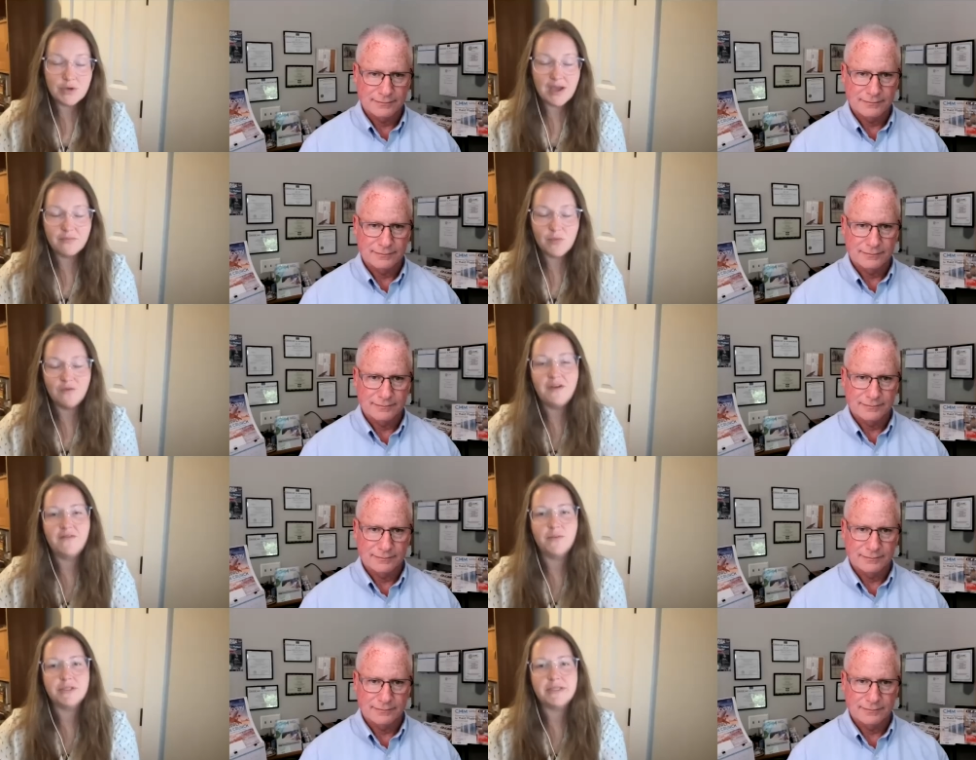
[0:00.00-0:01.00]
Speaker 1: you have more
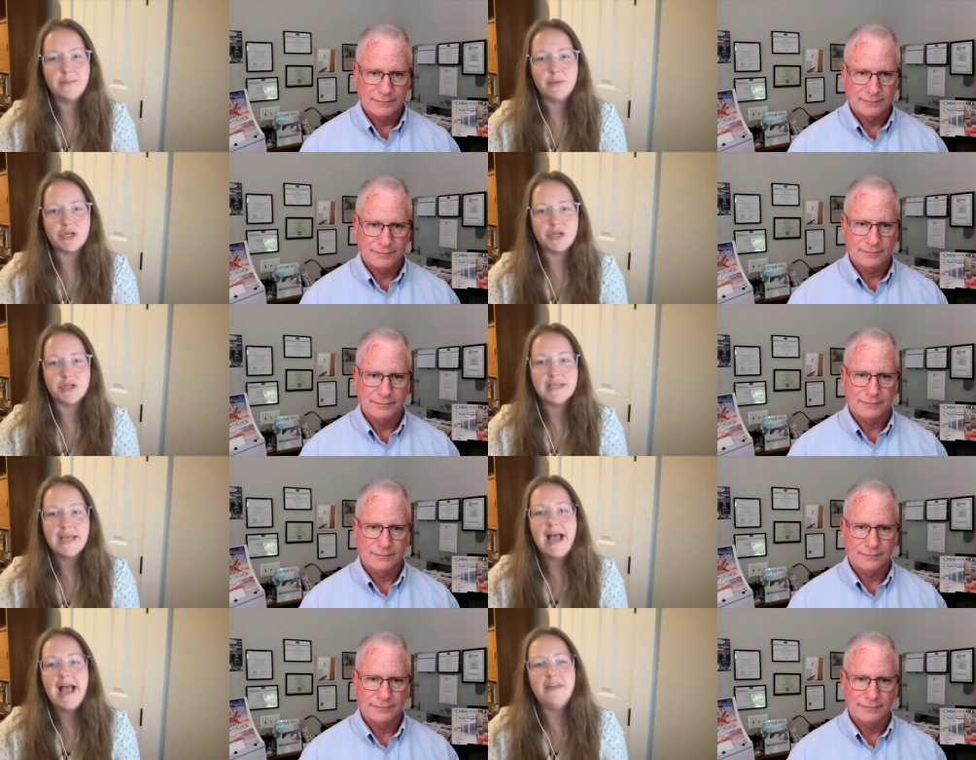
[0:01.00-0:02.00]
favorable temperatures.
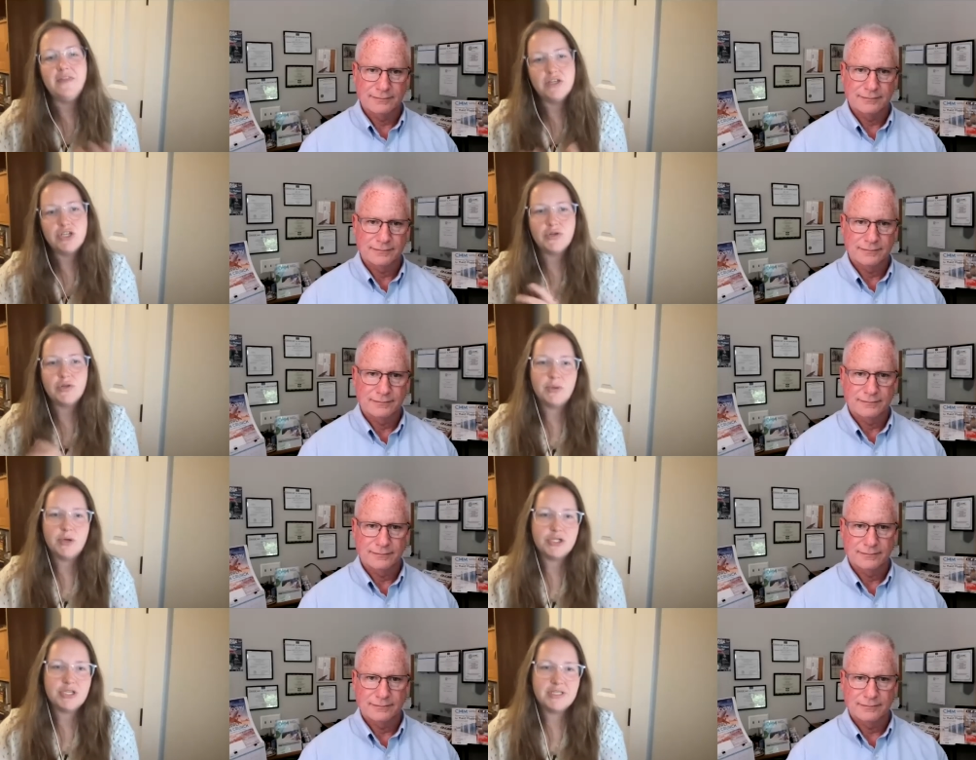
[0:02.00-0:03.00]
And then she'll
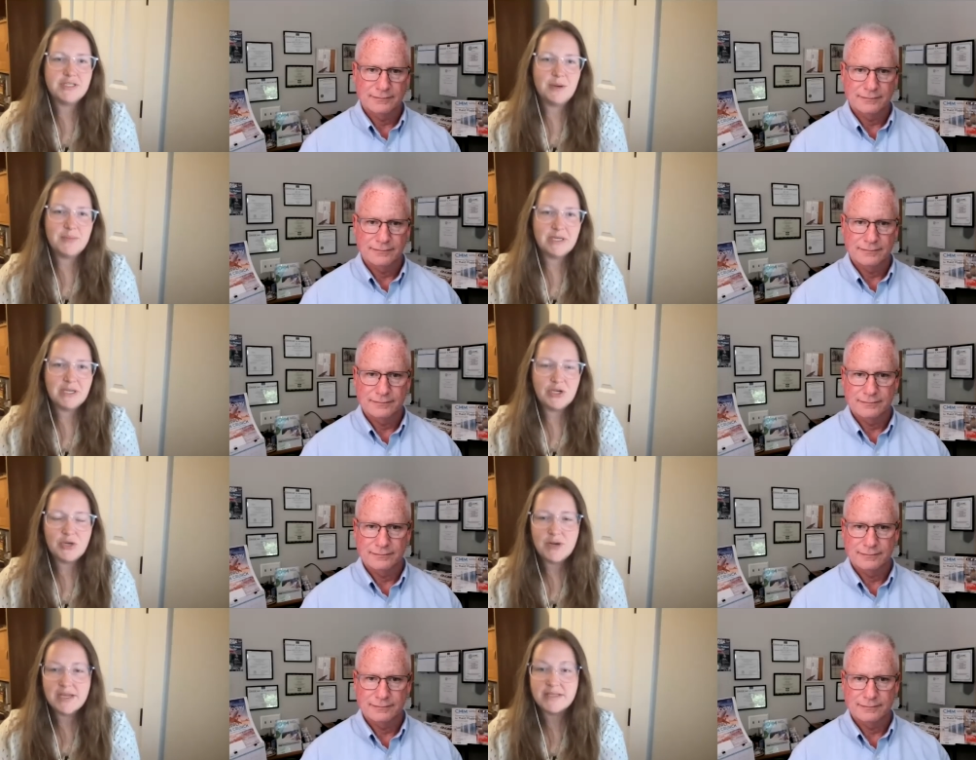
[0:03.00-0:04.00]
emerge and start building a
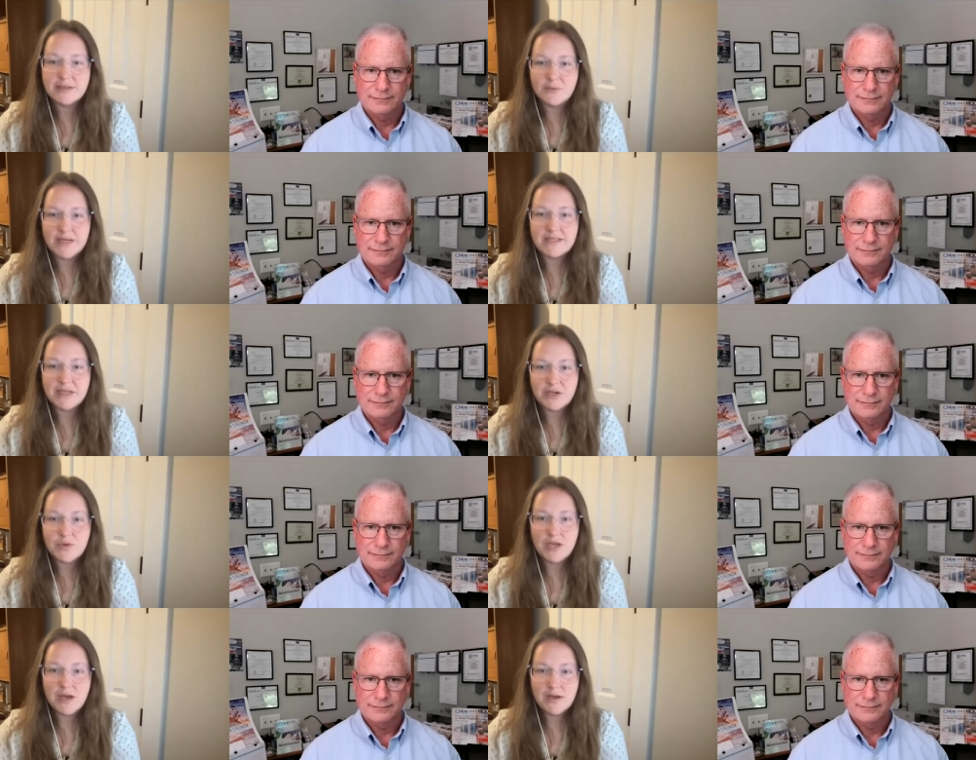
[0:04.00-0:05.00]
new nest and raising new
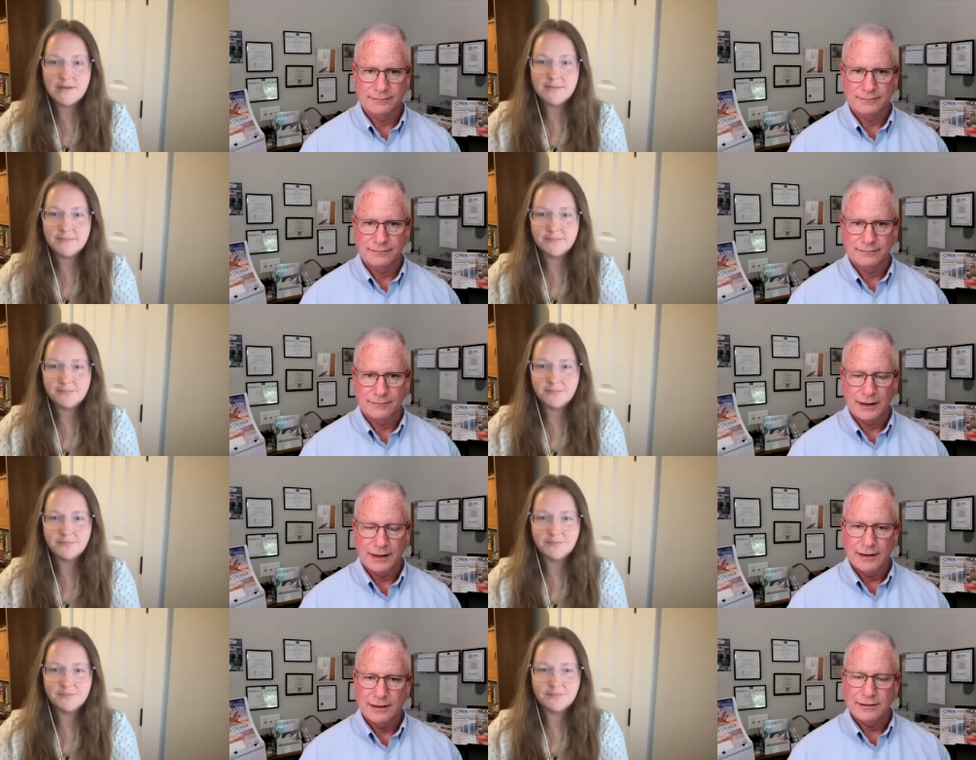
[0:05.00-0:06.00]
young.
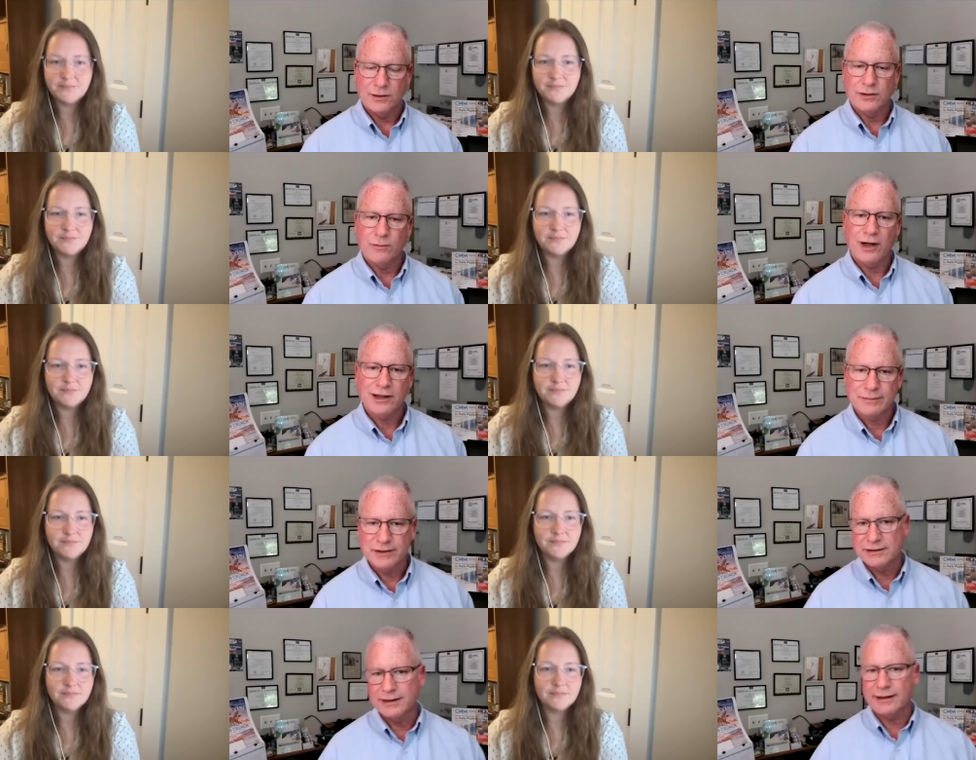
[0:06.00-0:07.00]
Speaker 2: So, the wasps we
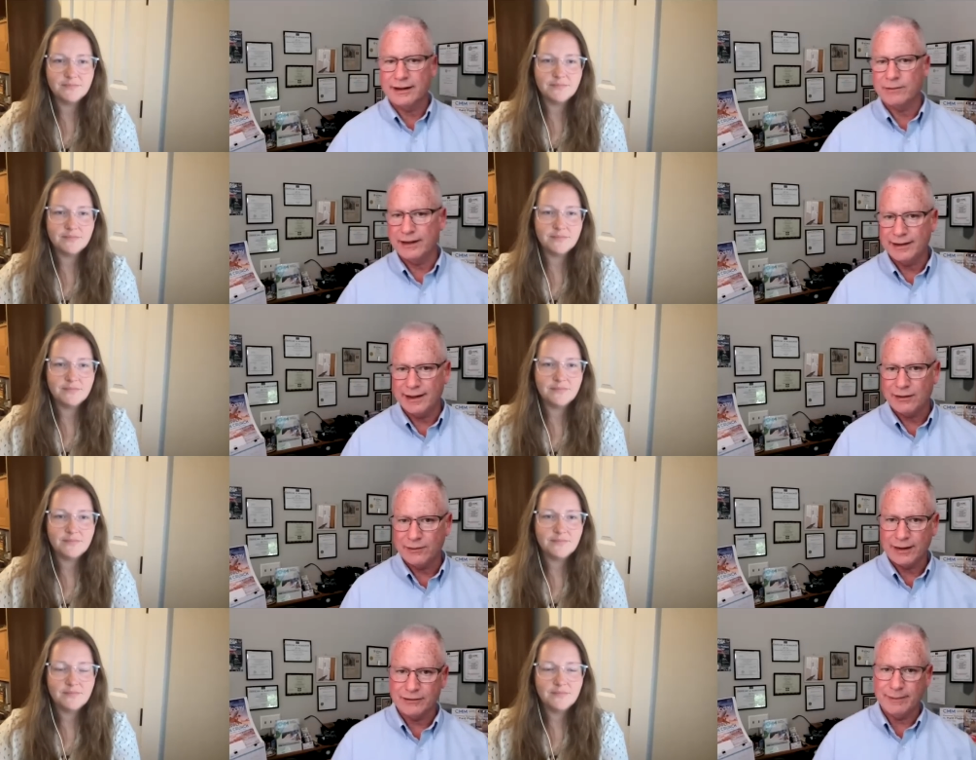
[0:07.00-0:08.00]
see like right now
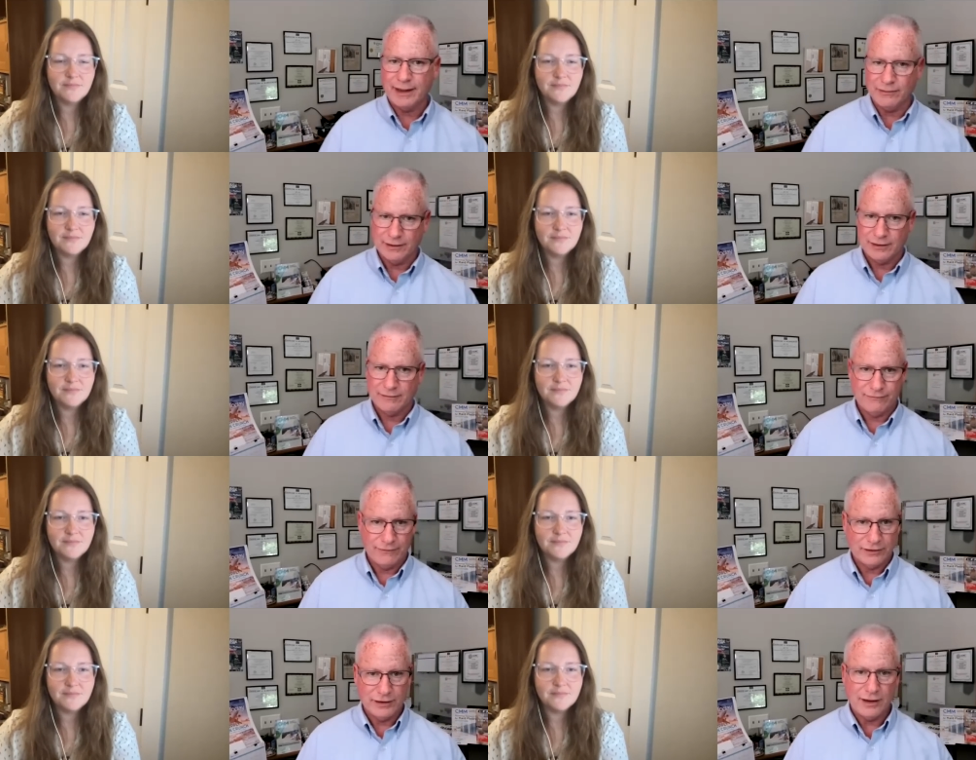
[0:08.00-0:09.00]
out and about, they're,
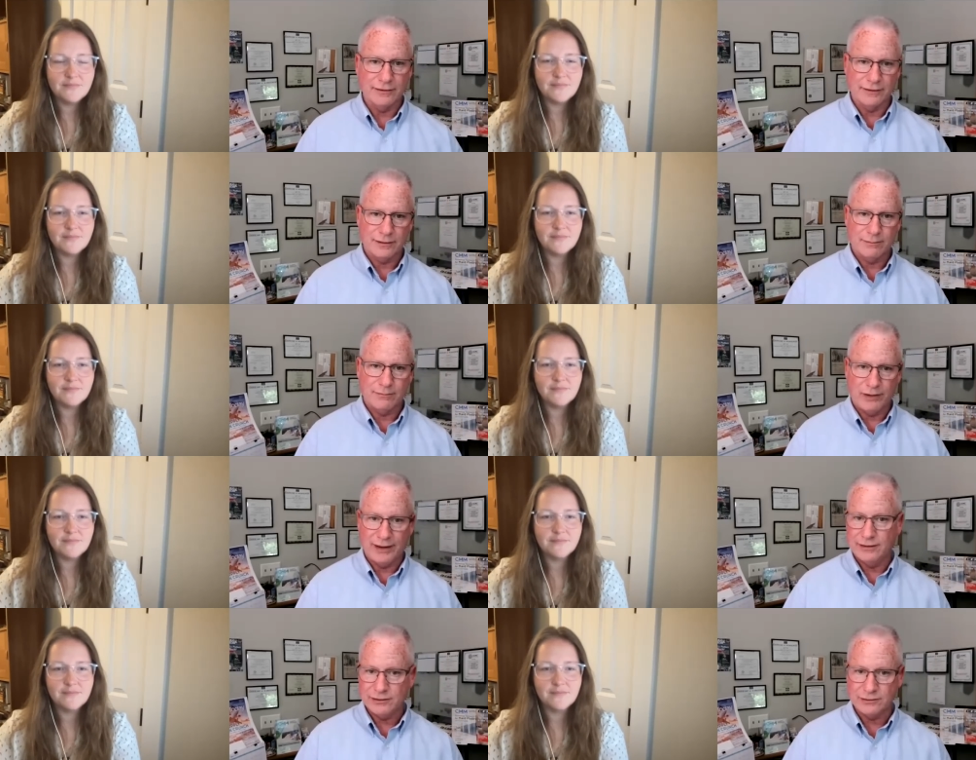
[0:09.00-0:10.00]
they're young, they're
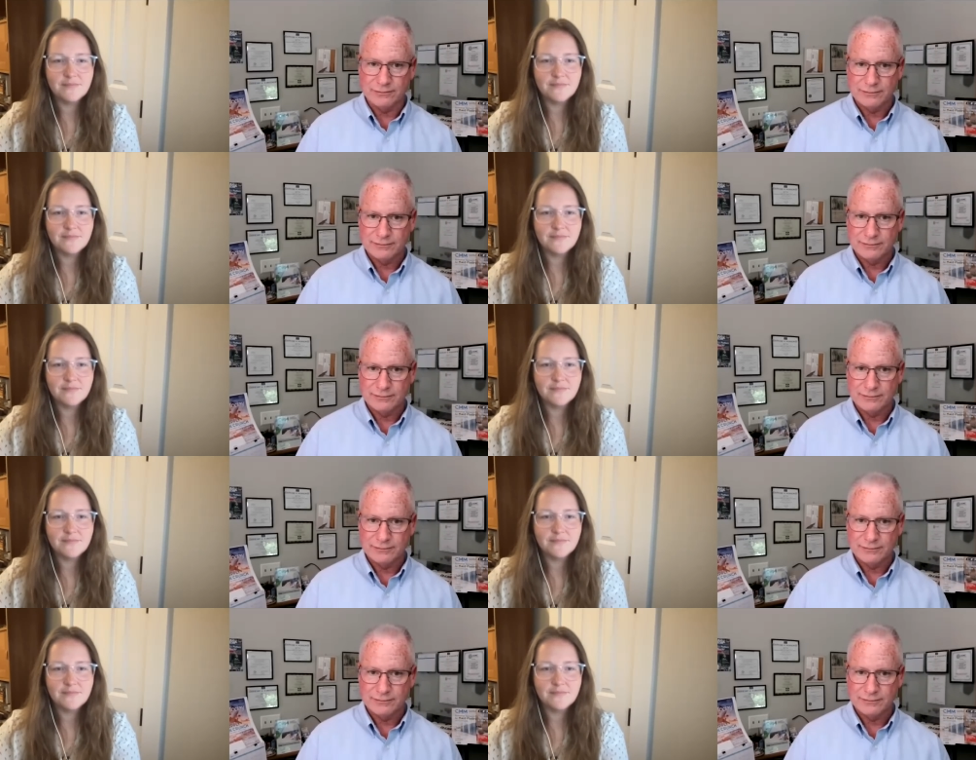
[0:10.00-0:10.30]
brand new.